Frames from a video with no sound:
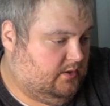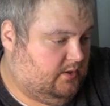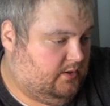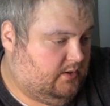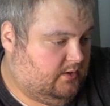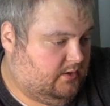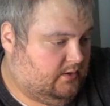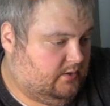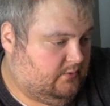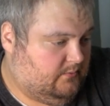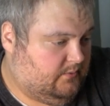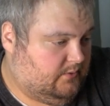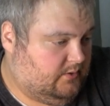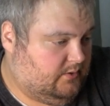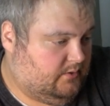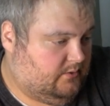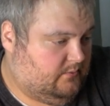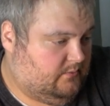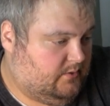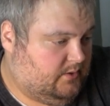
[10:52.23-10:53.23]
and we're
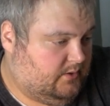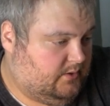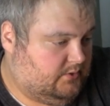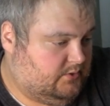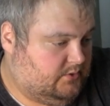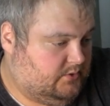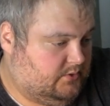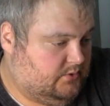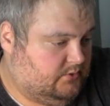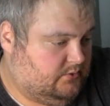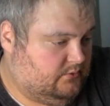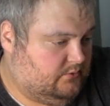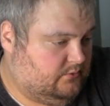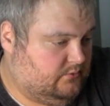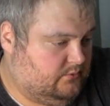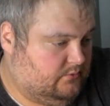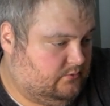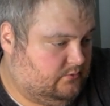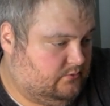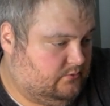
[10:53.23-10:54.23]
going to want to
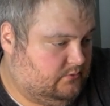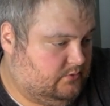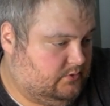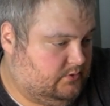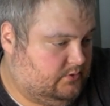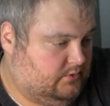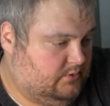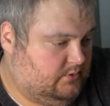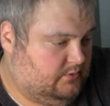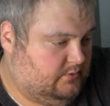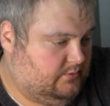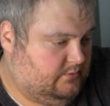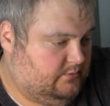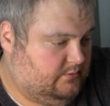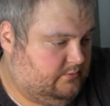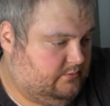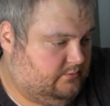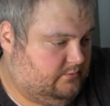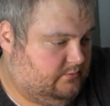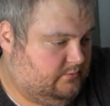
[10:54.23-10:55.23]
choose,
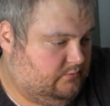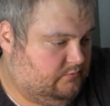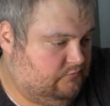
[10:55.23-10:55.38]
I